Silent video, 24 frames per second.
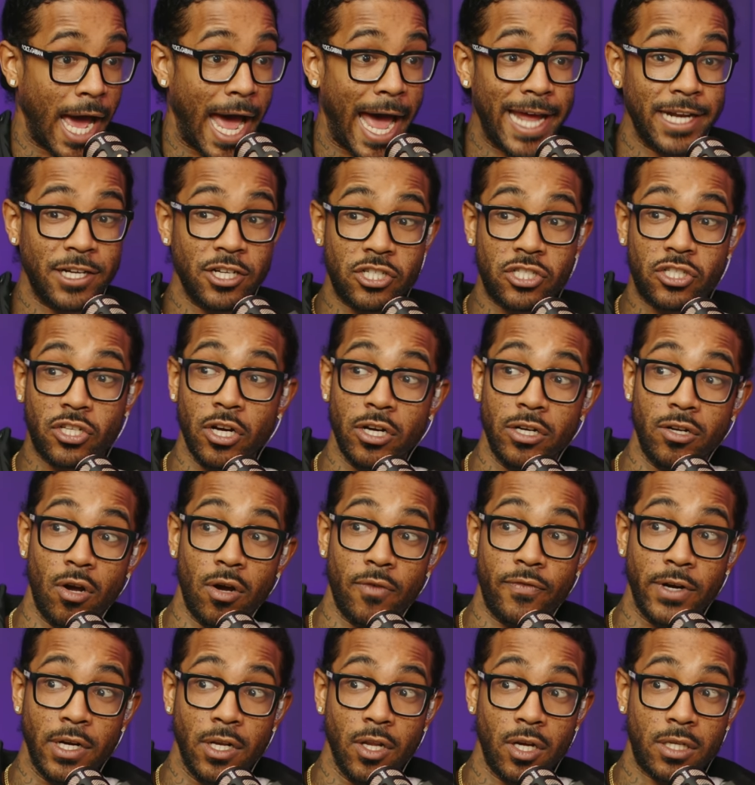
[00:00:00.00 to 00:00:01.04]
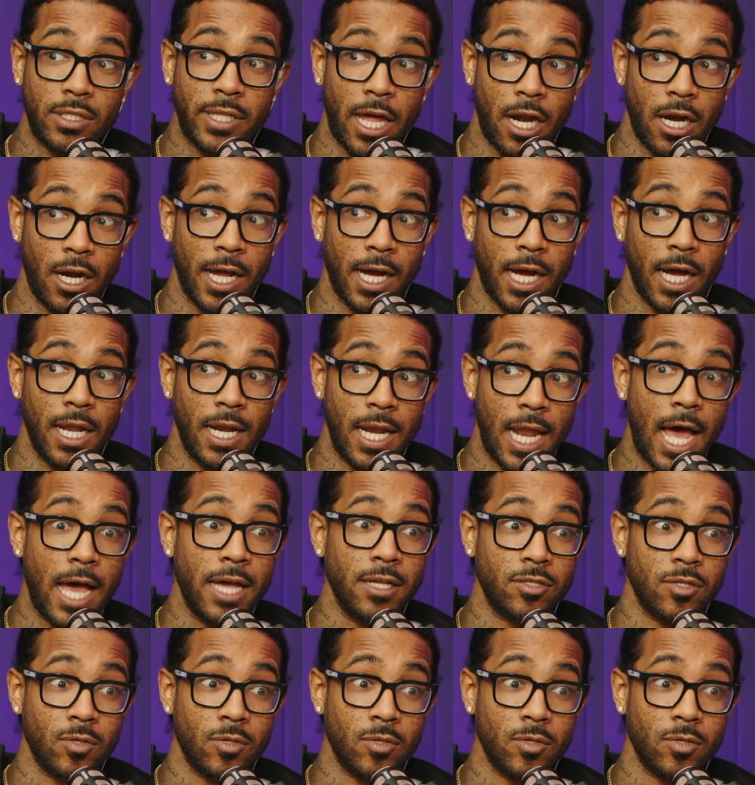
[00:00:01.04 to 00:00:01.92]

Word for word: I just turned over and looked at her like a lie.